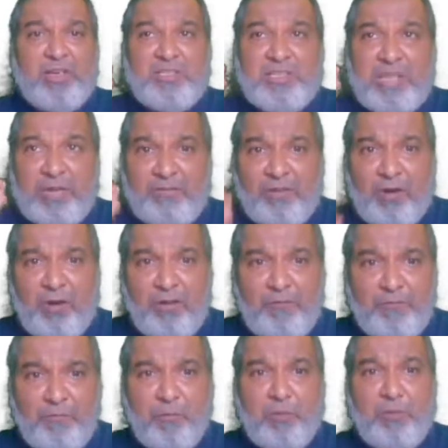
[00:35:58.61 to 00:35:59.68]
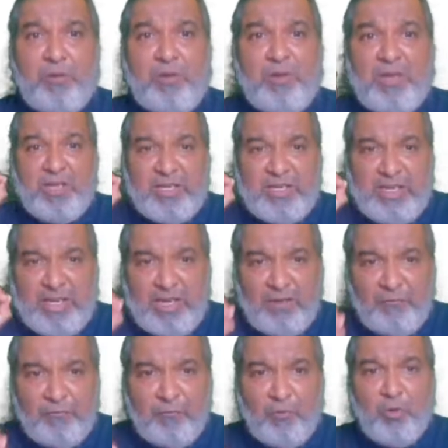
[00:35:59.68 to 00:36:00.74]
chevron fold,
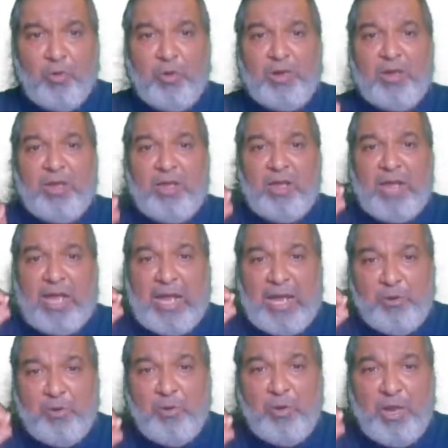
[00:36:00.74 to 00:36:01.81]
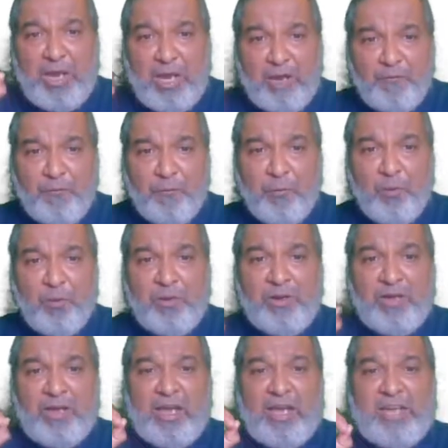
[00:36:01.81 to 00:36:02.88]
king fold, arrowhead fold,
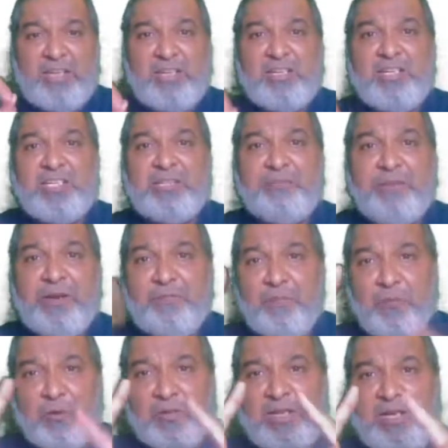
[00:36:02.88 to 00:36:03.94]
and cusped fold.